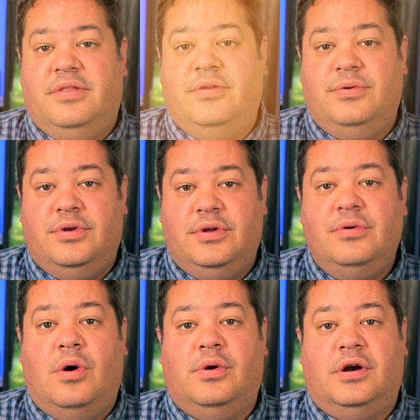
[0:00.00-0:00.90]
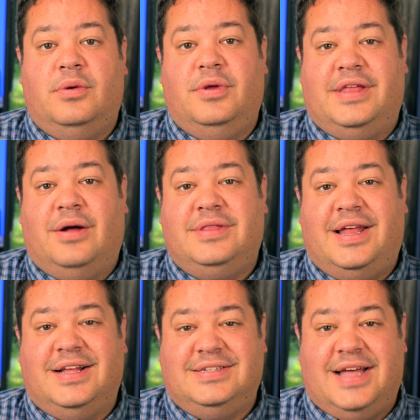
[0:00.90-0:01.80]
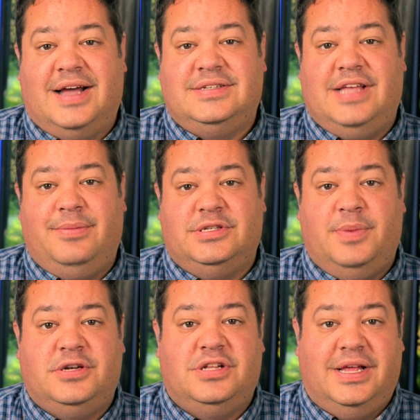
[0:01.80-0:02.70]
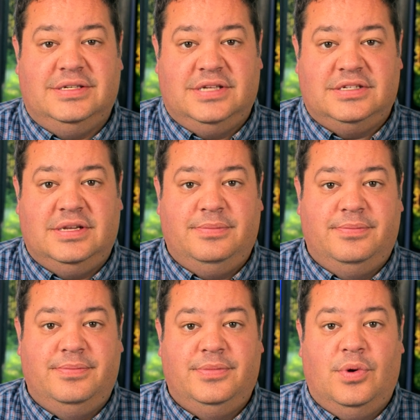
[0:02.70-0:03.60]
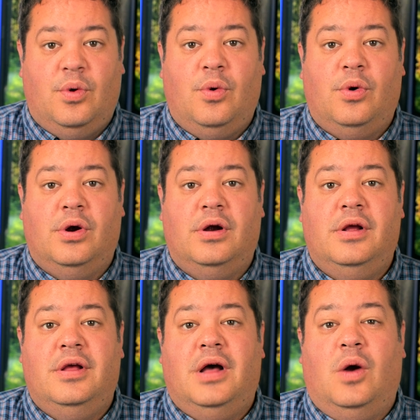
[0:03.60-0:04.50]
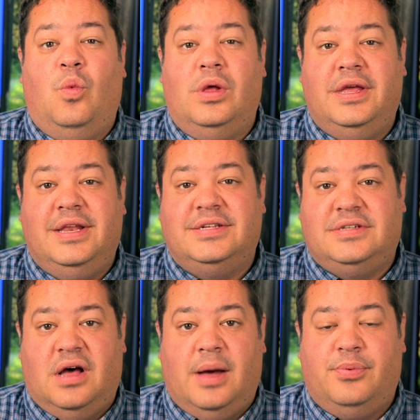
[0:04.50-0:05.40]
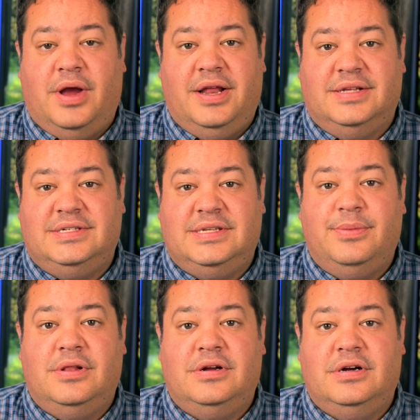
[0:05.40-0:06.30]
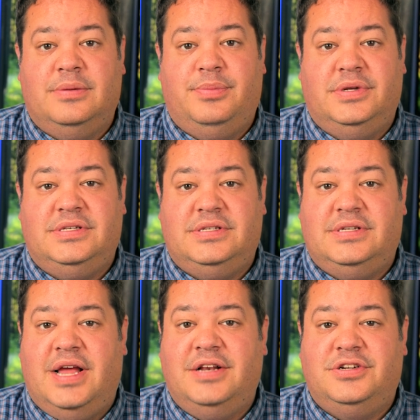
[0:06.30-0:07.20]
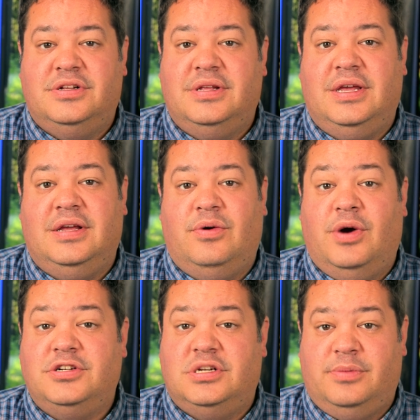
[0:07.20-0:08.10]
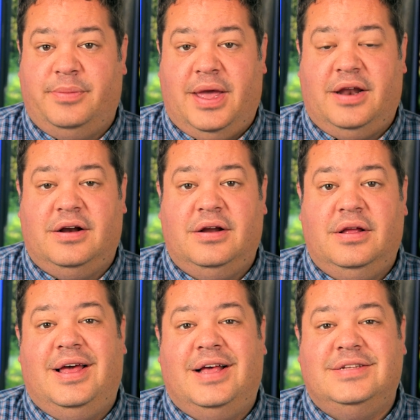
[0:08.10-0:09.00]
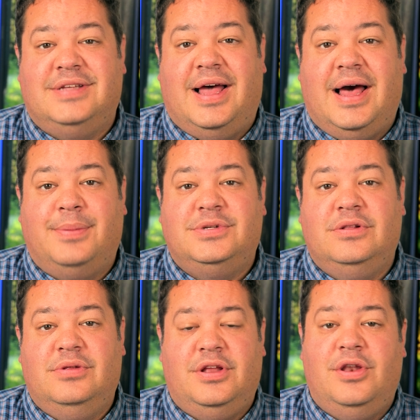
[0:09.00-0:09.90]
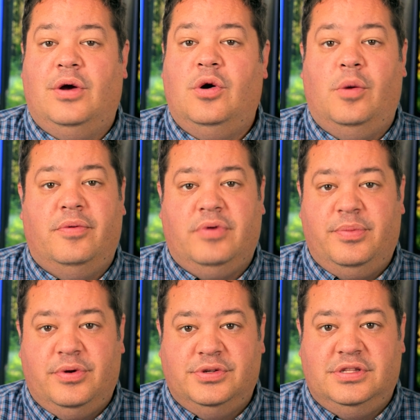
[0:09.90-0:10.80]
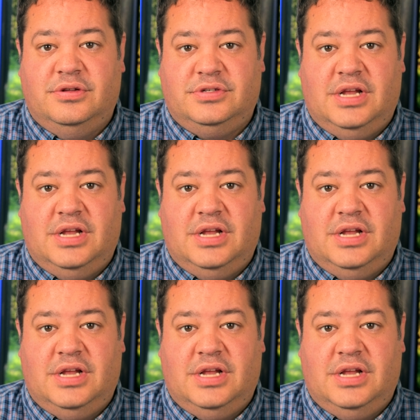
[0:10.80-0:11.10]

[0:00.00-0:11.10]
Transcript: The new owner, without that exact same specialized system or a willingness to operate in a similar, potentially questionable manner, has absolutely no hope of reproducing those